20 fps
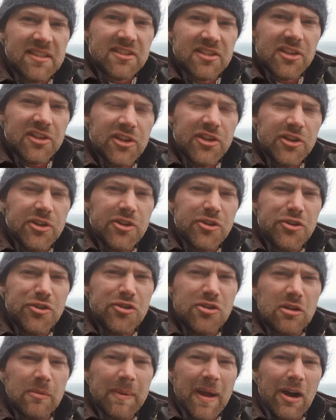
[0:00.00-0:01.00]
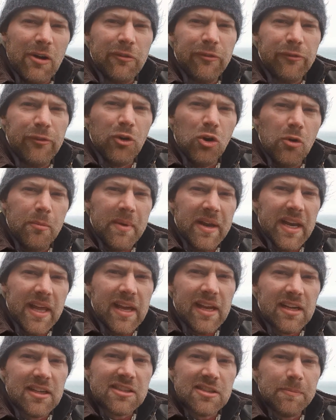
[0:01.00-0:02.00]
to about 4-minute
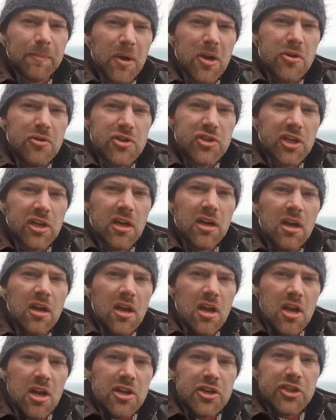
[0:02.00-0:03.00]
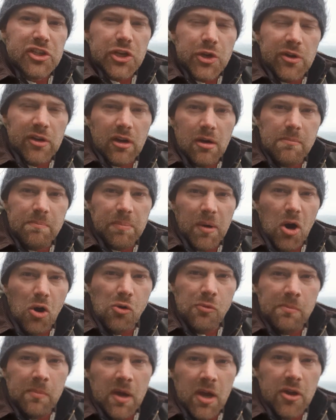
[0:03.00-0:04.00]
exposure, shooting on bulb
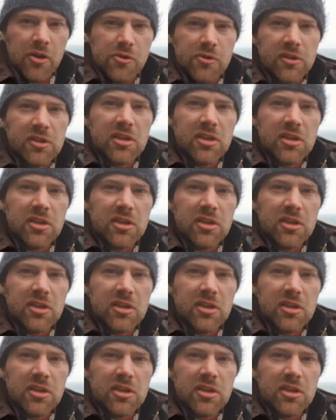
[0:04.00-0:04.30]
mode,